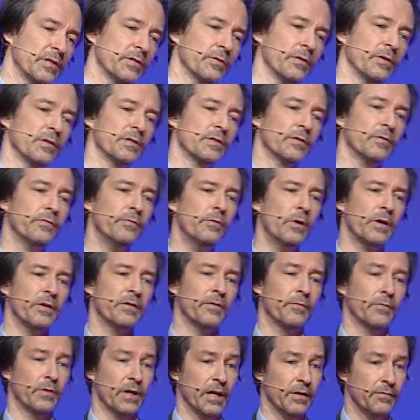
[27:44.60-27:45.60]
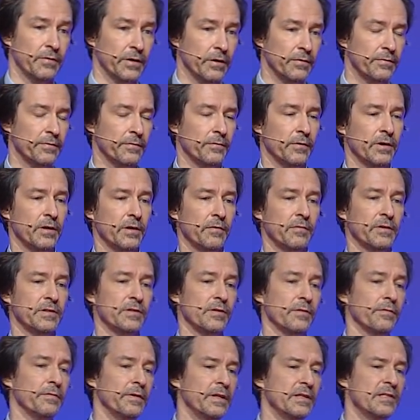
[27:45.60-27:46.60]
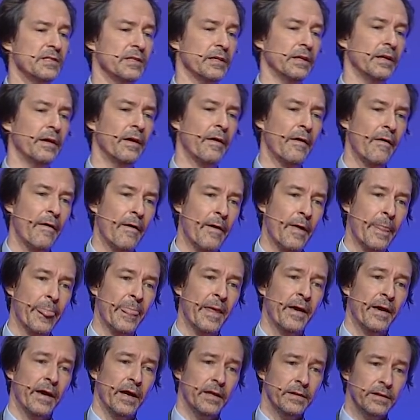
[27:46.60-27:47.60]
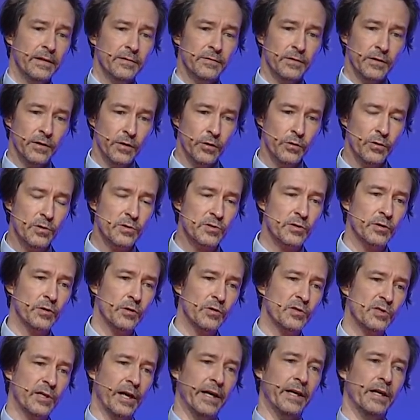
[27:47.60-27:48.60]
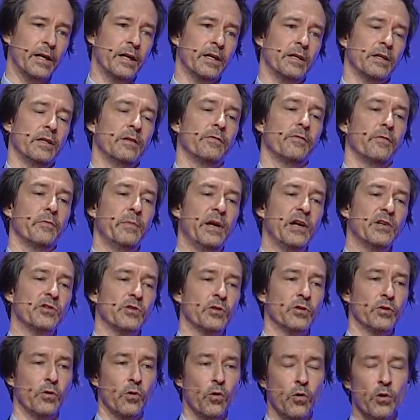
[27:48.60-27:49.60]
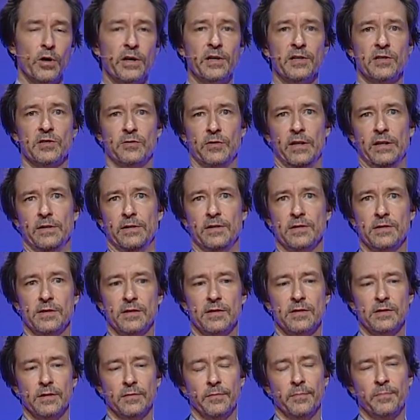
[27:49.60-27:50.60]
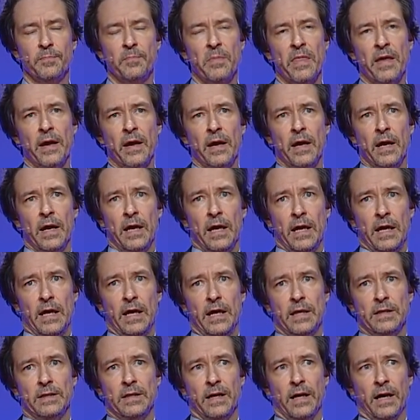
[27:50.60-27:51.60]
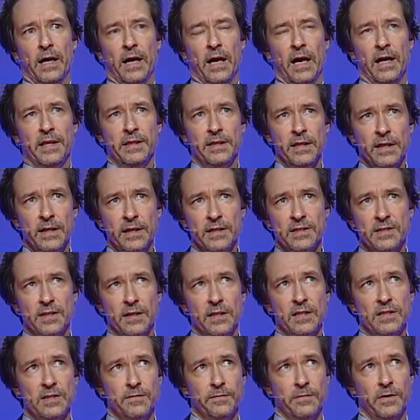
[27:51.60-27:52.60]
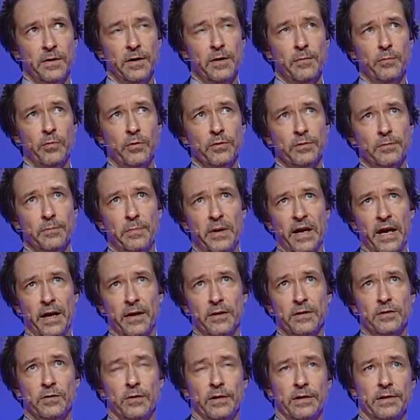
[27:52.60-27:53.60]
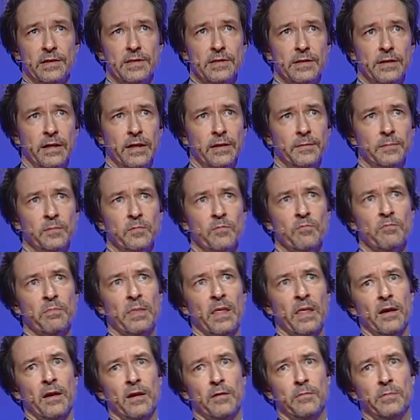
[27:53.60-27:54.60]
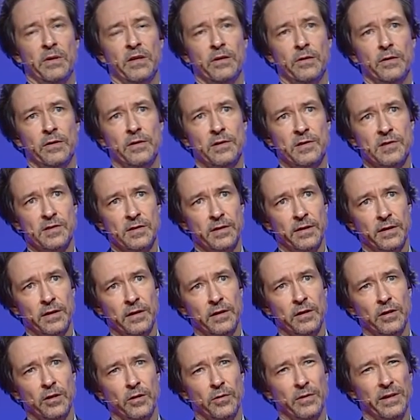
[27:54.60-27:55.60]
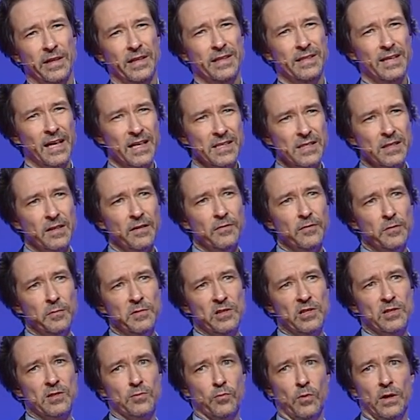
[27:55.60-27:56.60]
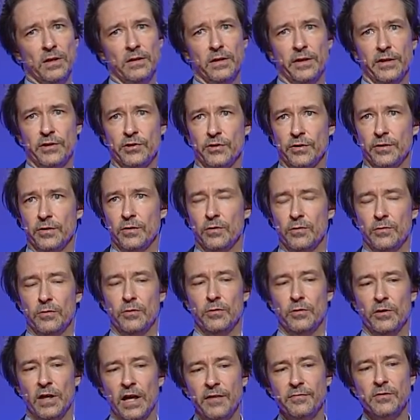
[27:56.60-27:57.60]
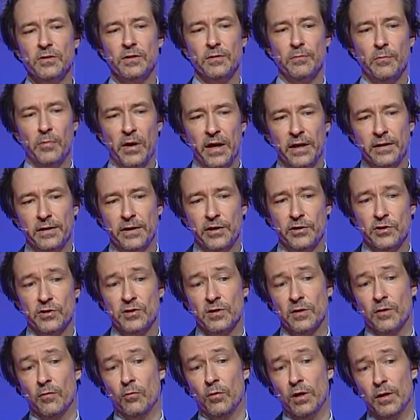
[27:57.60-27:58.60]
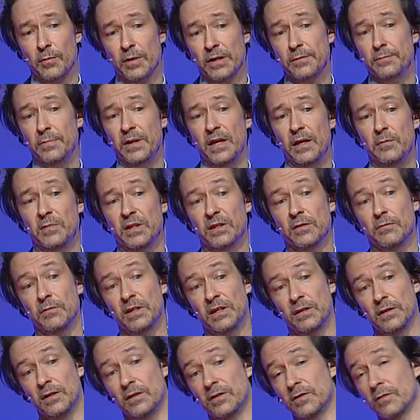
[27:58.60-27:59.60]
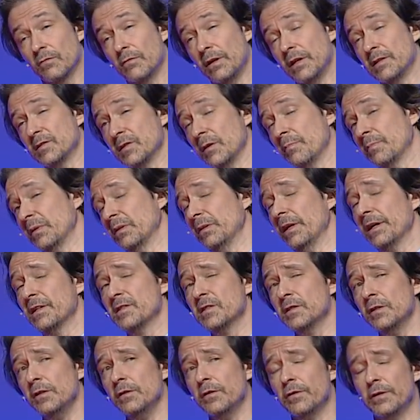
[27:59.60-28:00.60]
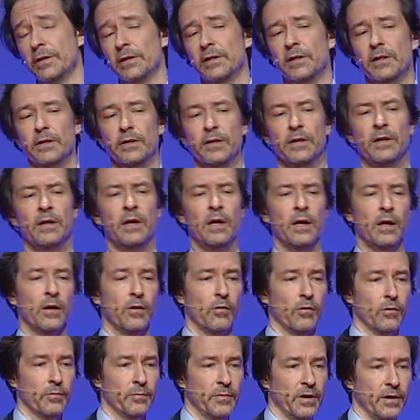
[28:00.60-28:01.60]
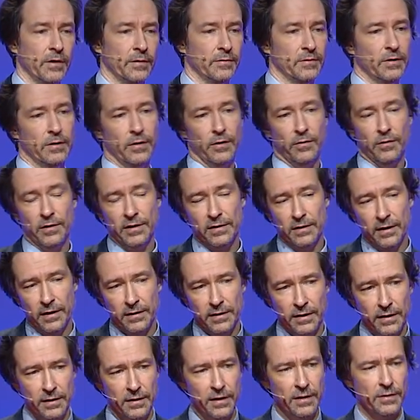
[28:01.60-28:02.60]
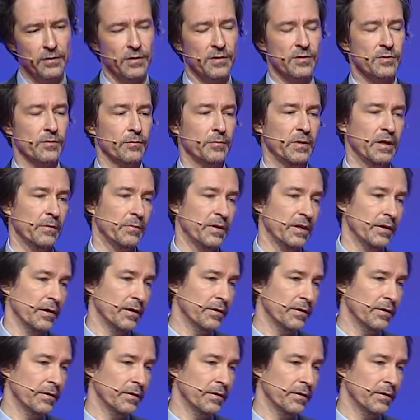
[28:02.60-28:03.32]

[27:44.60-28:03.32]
so on and so forth, whatever is your fancy, and then use the identity information to orchestrate the system. And I think it's a very important pattern to understand, because it doesn't have to be just one ledger. You have to combine ledgers. What about payment? We can integrate something like Stellar in here, or and others, or maybe